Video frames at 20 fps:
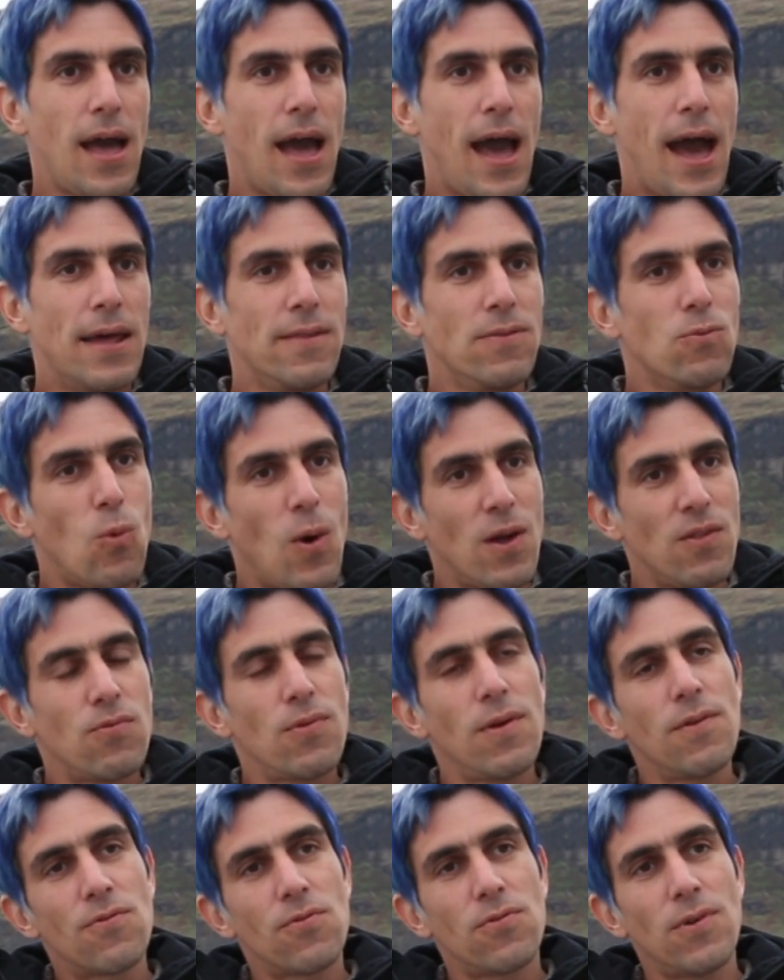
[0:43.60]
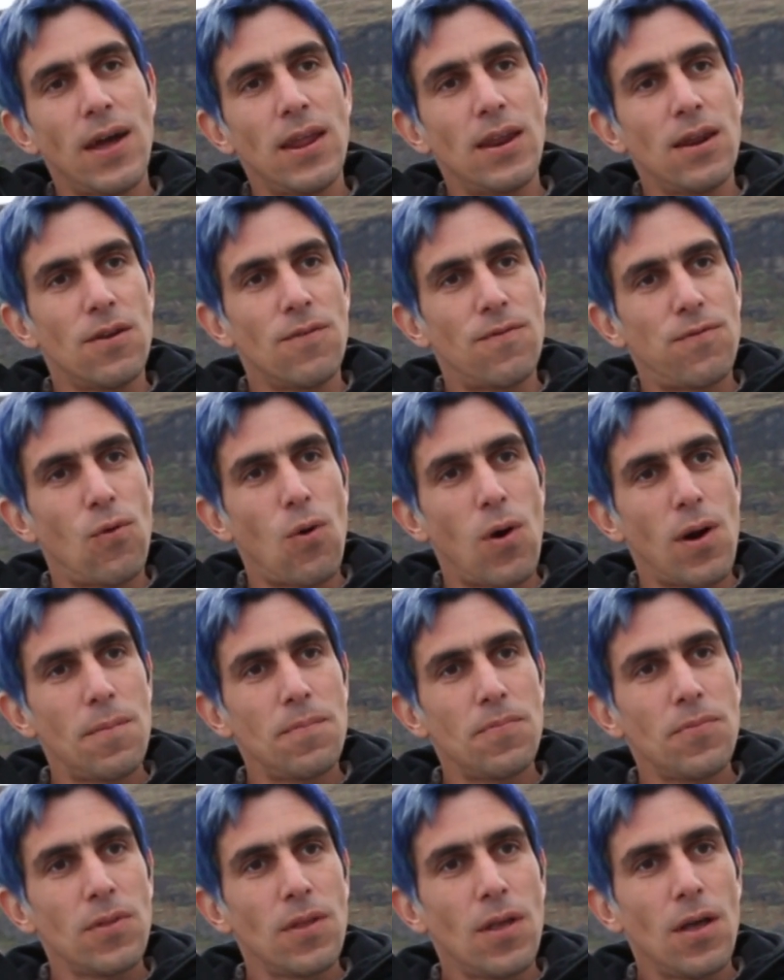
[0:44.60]
And once we've created a
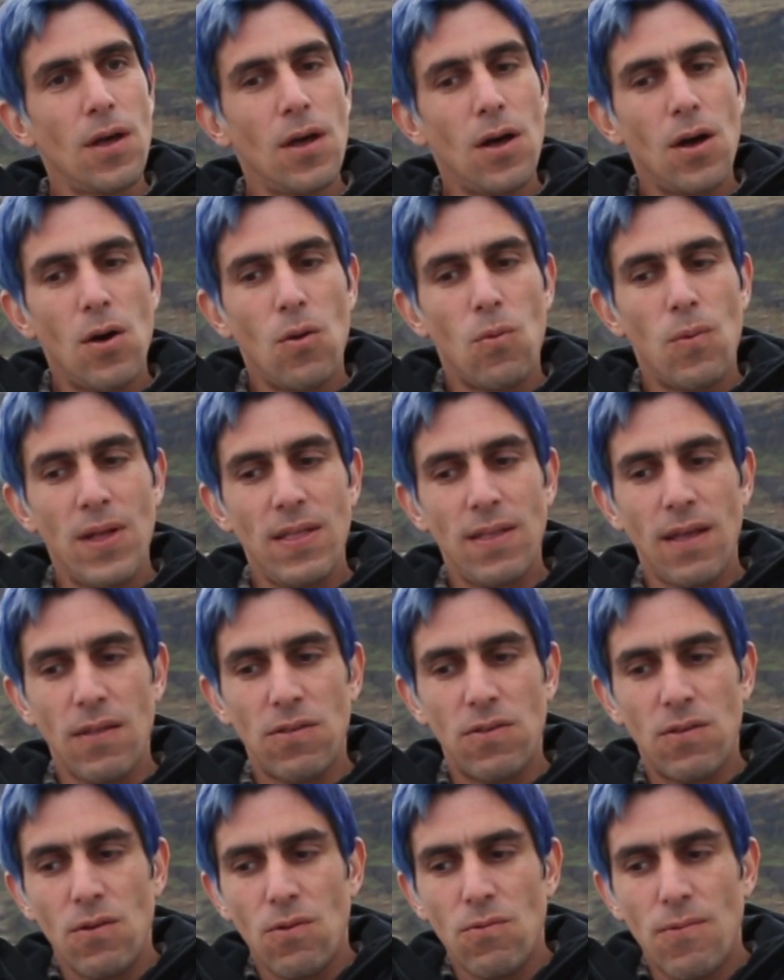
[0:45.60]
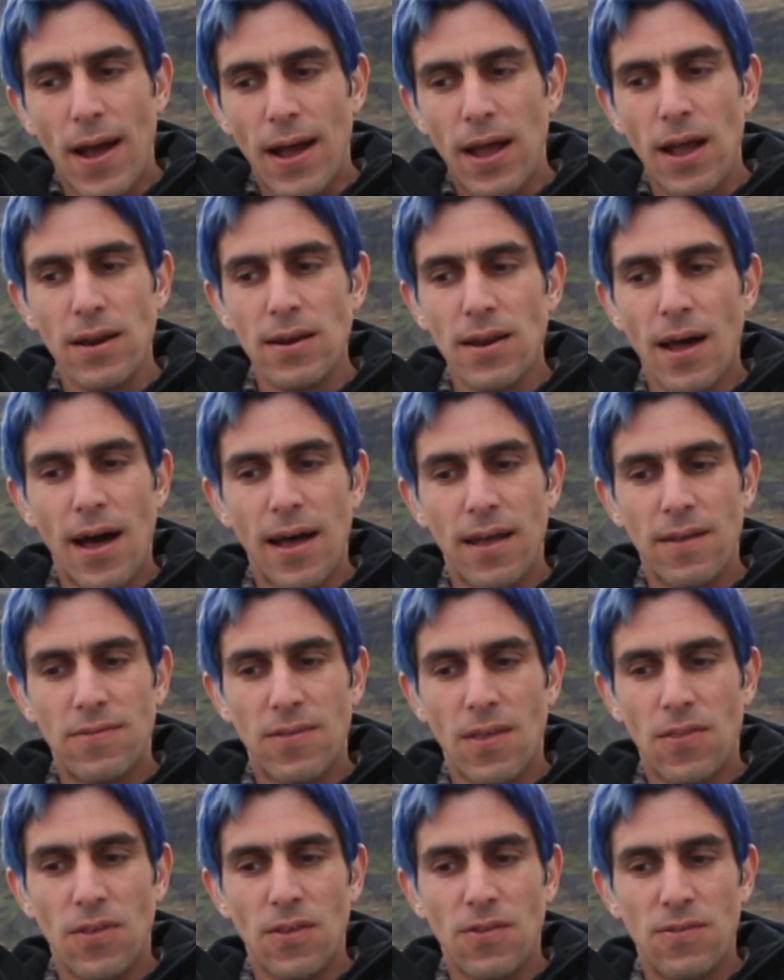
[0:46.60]
form, we need to recognize
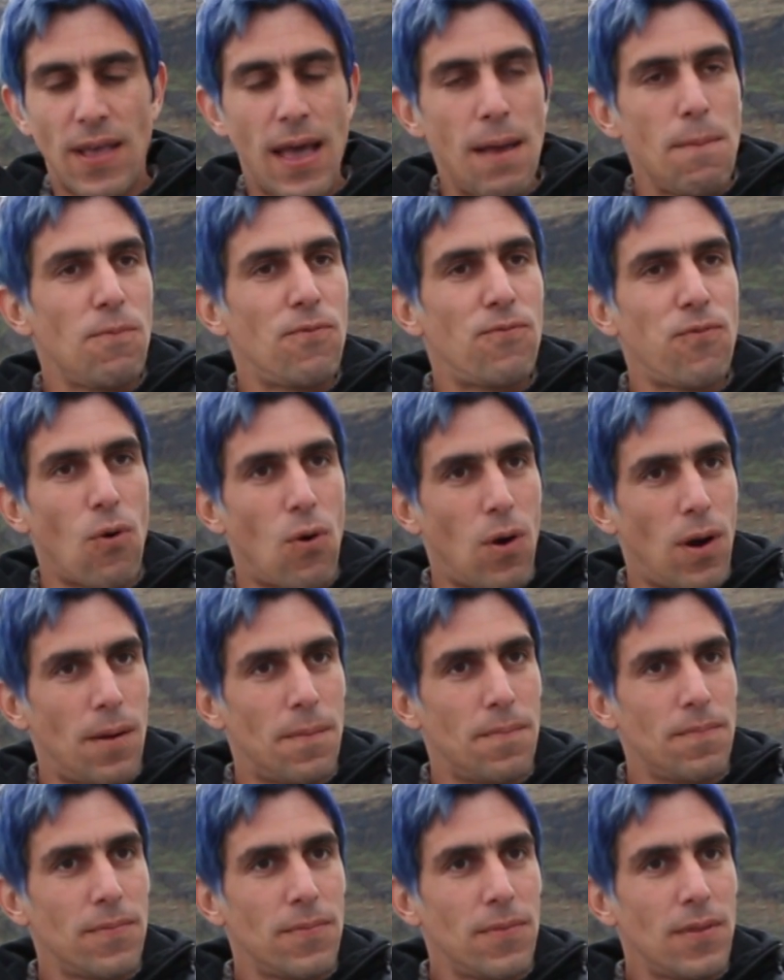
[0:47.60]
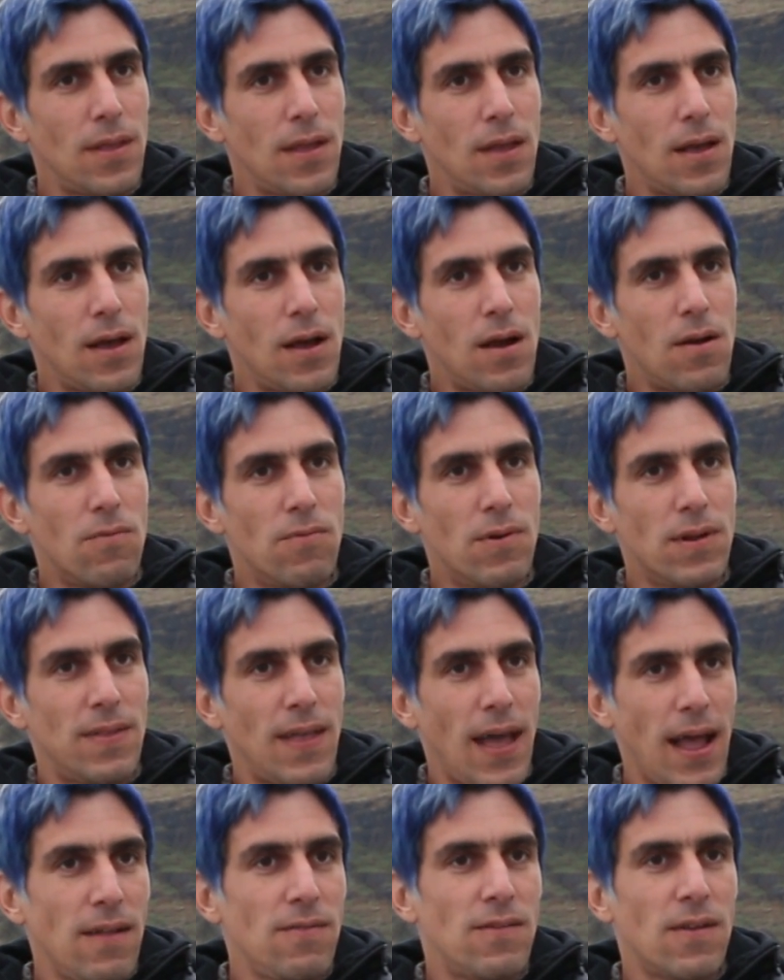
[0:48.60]
that the same form
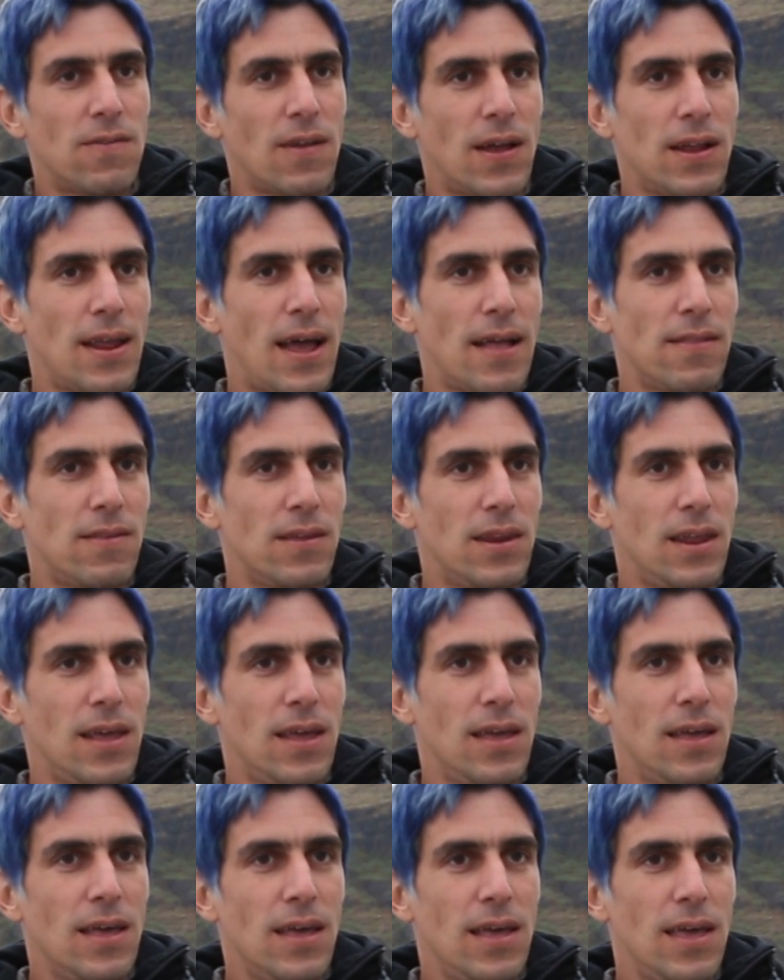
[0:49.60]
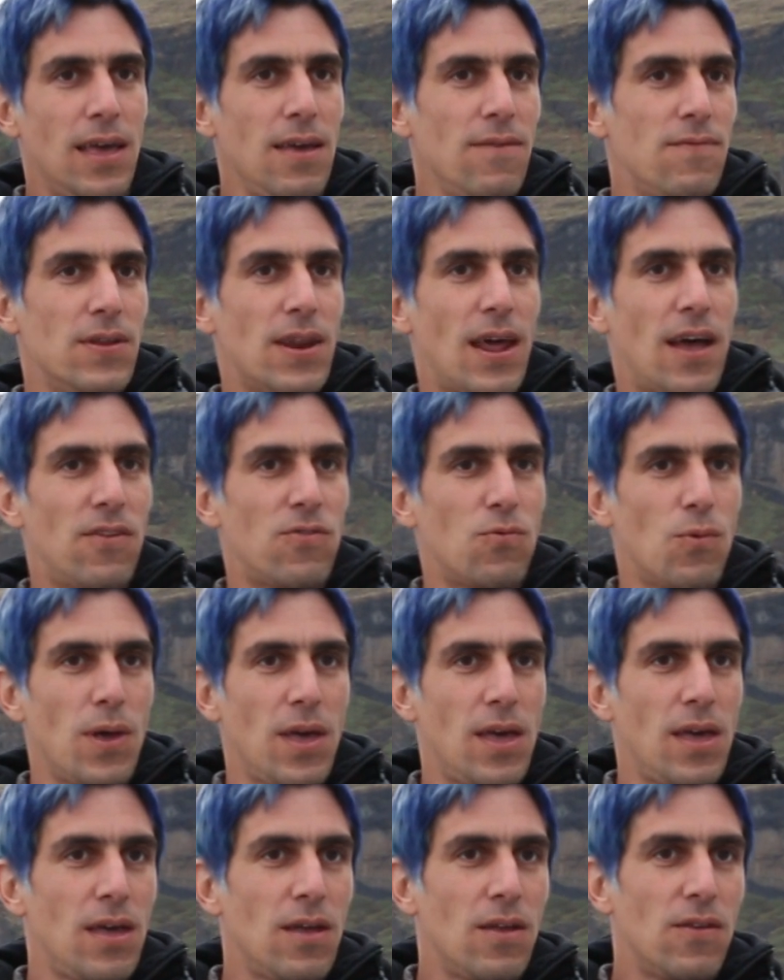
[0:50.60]
retains its identity even as
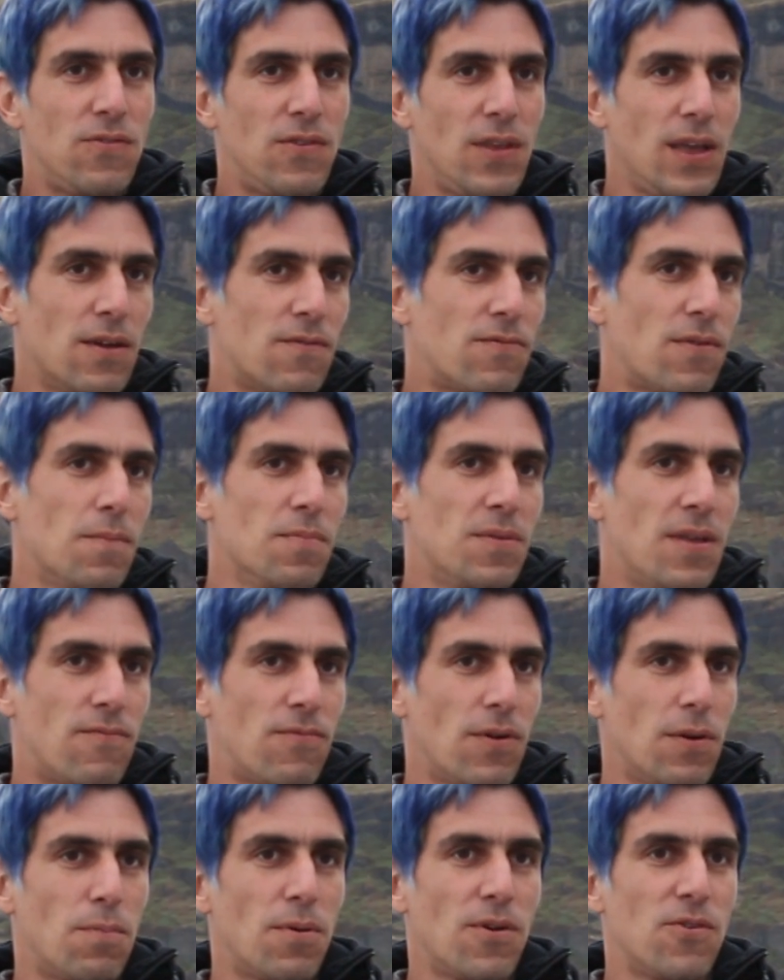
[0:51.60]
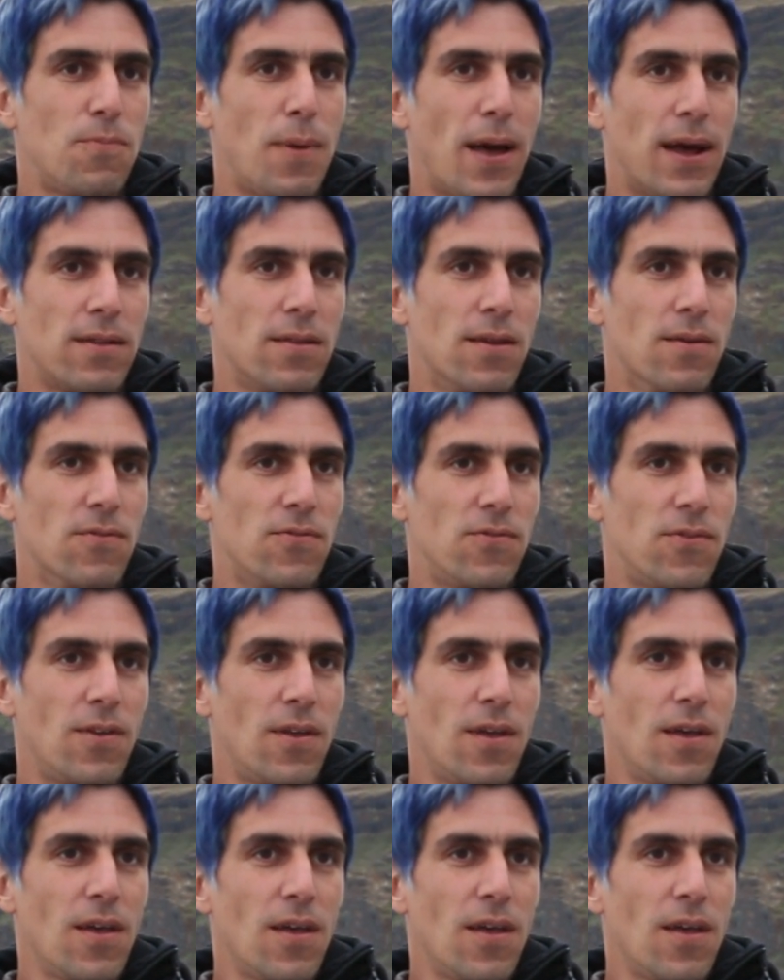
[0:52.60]
we see it from different perspectives.